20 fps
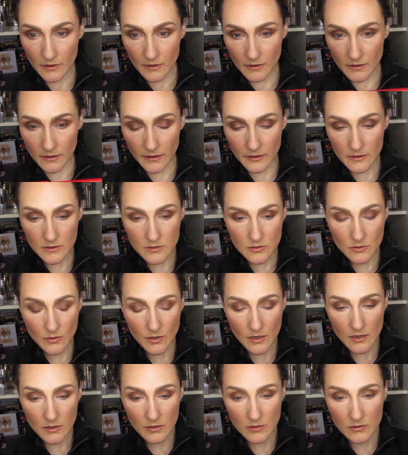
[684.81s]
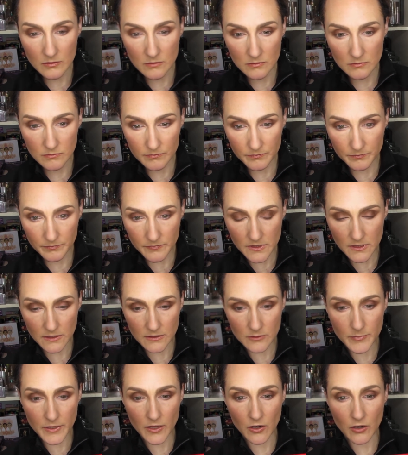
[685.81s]
Okay, so how, it's a
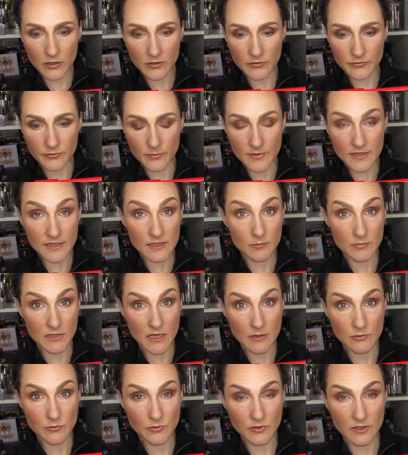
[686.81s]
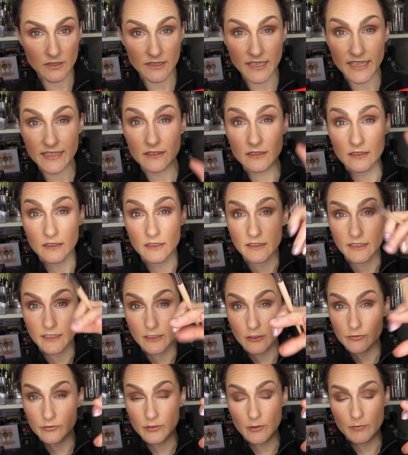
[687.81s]
little bit hard for me sometimes with the light and the
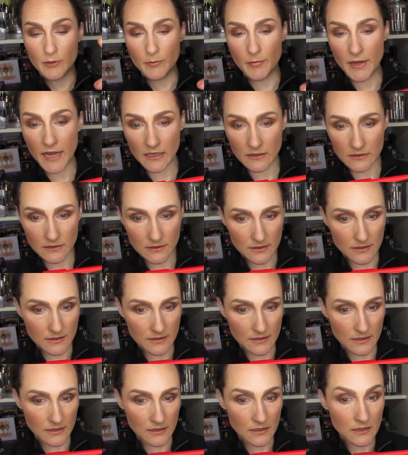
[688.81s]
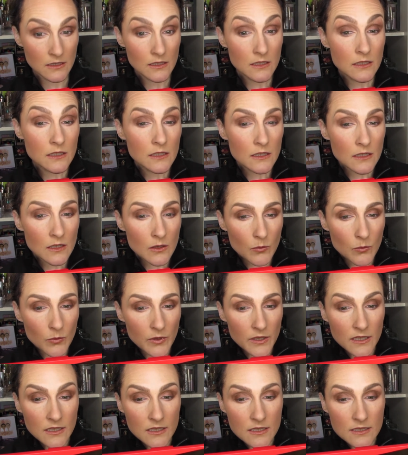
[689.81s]
glare from the palette to see
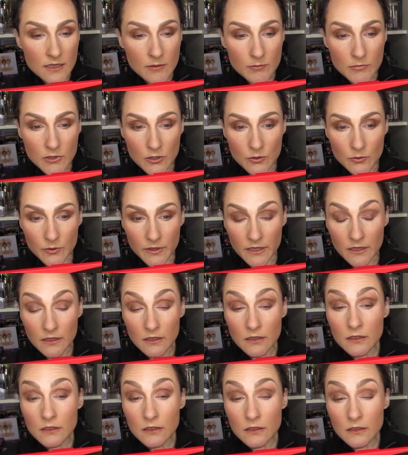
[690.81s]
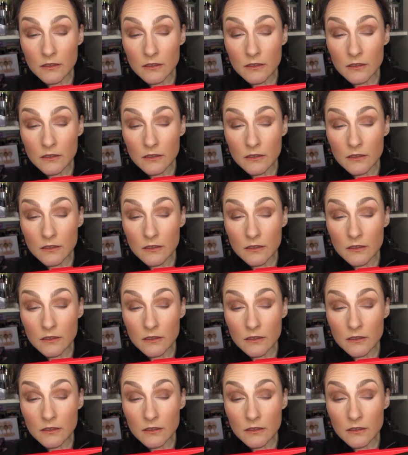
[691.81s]
what it is I'm doing.